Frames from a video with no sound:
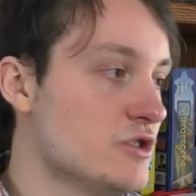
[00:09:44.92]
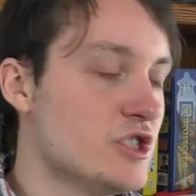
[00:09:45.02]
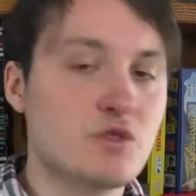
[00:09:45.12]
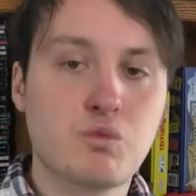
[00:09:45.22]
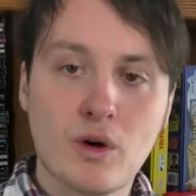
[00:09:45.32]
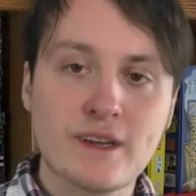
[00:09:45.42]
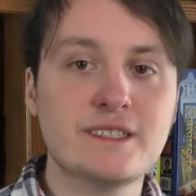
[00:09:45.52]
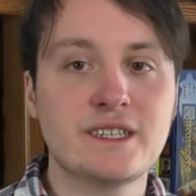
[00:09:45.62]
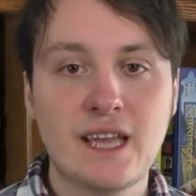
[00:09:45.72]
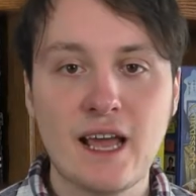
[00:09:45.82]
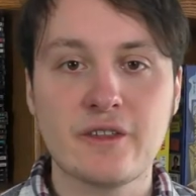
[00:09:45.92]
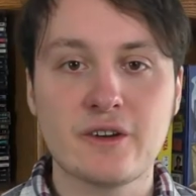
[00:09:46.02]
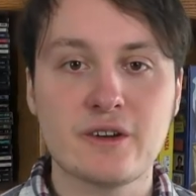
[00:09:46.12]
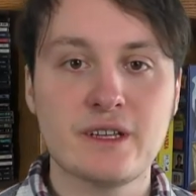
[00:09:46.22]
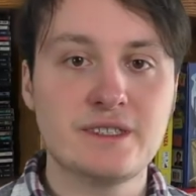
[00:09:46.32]
just working
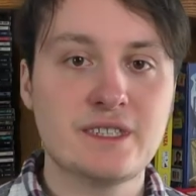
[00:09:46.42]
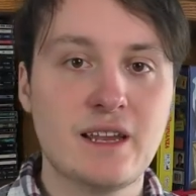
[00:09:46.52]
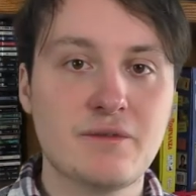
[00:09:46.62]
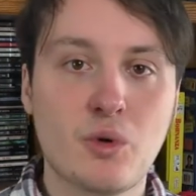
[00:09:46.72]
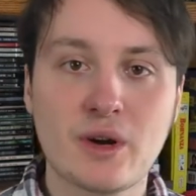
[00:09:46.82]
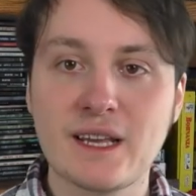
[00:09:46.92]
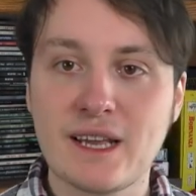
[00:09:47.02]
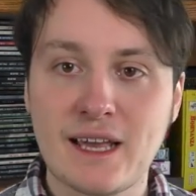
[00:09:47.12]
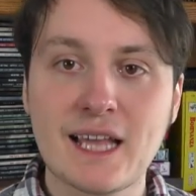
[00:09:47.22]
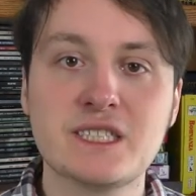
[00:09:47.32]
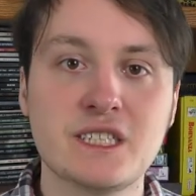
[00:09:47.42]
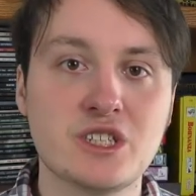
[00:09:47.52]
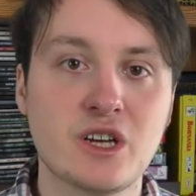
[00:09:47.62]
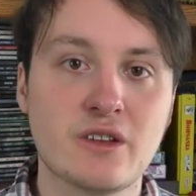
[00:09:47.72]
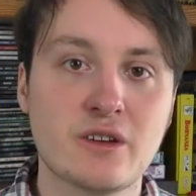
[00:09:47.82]
together instead of working against
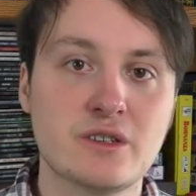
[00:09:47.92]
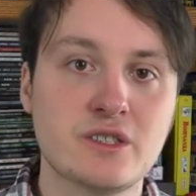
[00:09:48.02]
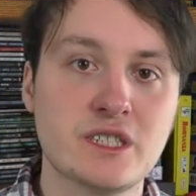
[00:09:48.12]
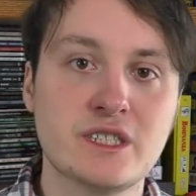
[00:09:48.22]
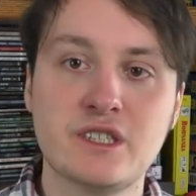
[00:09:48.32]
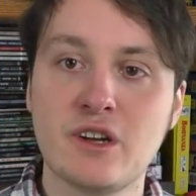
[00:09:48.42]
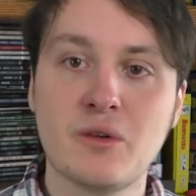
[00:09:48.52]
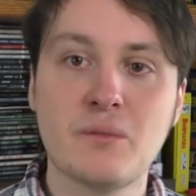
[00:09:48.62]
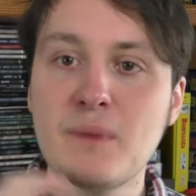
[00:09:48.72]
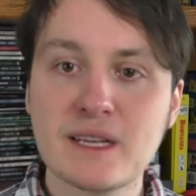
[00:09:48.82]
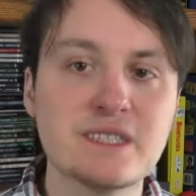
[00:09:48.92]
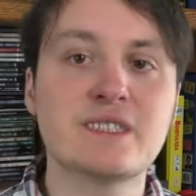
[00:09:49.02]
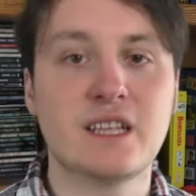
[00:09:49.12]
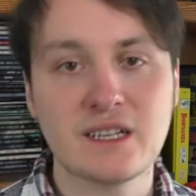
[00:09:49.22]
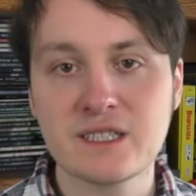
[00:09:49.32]
each other just, you know, mixes
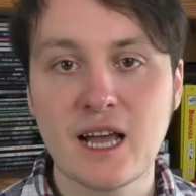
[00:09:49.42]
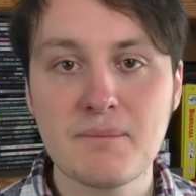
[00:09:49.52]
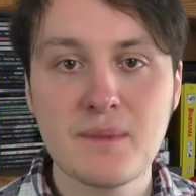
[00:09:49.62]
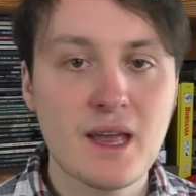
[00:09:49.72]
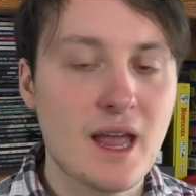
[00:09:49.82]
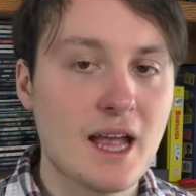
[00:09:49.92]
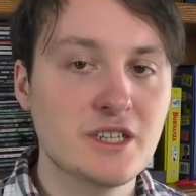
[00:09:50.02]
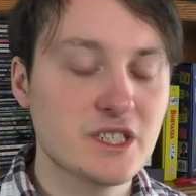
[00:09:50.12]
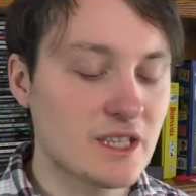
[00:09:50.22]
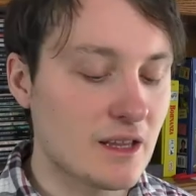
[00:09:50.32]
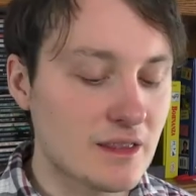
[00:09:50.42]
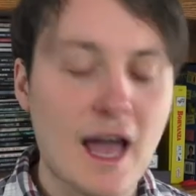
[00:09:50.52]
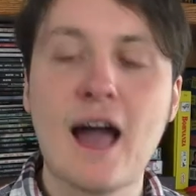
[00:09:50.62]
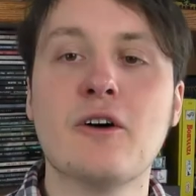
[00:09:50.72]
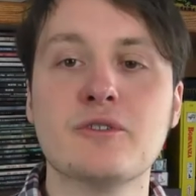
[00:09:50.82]
things up and just
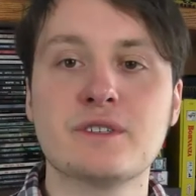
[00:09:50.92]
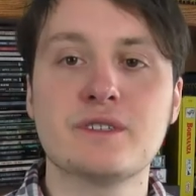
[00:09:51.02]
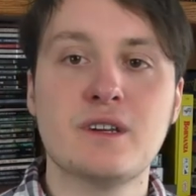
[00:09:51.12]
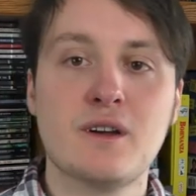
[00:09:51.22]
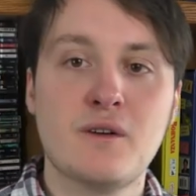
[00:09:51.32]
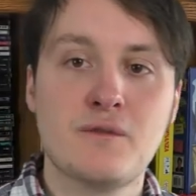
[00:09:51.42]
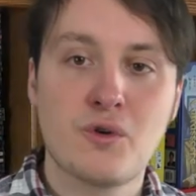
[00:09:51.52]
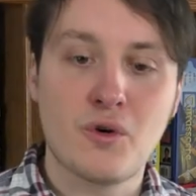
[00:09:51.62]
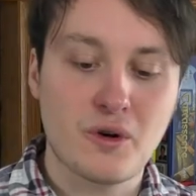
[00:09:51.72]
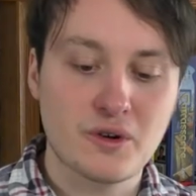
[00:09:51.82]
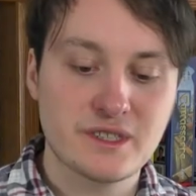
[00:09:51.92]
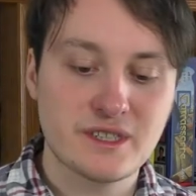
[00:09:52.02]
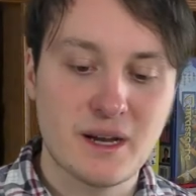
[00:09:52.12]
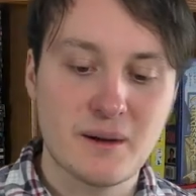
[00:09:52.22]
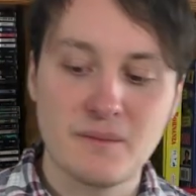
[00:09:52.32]
allows for
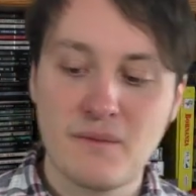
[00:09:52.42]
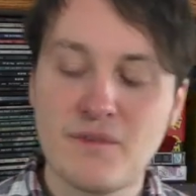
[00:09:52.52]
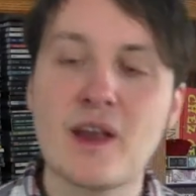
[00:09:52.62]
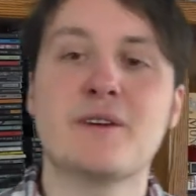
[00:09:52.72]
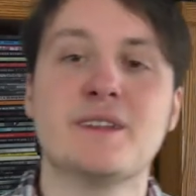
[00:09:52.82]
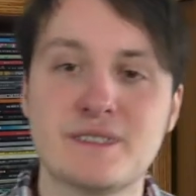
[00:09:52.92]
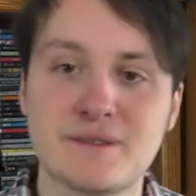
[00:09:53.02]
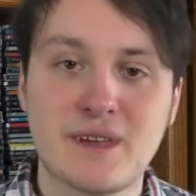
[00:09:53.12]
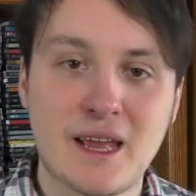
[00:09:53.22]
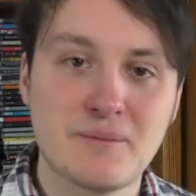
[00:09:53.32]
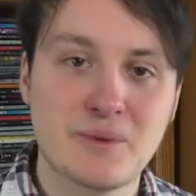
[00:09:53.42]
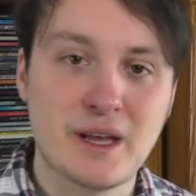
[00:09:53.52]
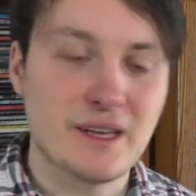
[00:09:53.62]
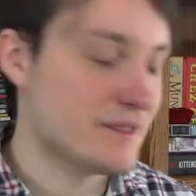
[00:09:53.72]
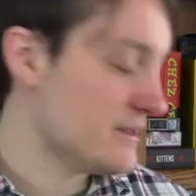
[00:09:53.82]
some variance of
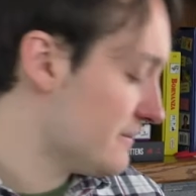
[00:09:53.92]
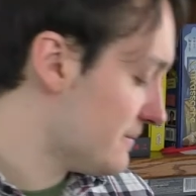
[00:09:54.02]
gameplays.